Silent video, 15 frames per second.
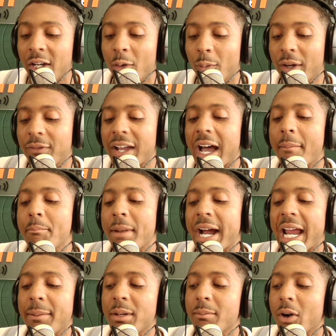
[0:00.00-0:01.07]
We've got
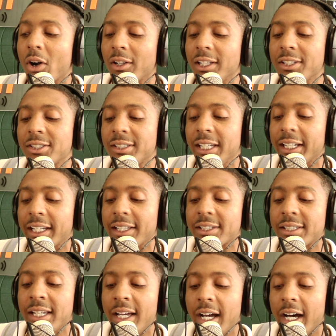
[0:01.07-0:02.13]
Miami Marlins
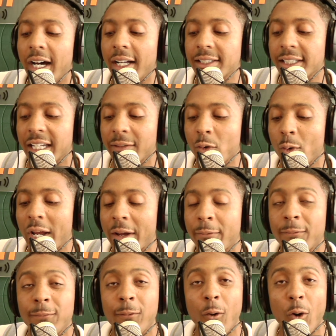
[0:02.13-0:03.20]
tickets to give away, a
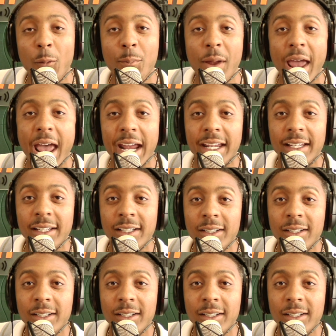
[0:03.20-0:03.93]
four-pack,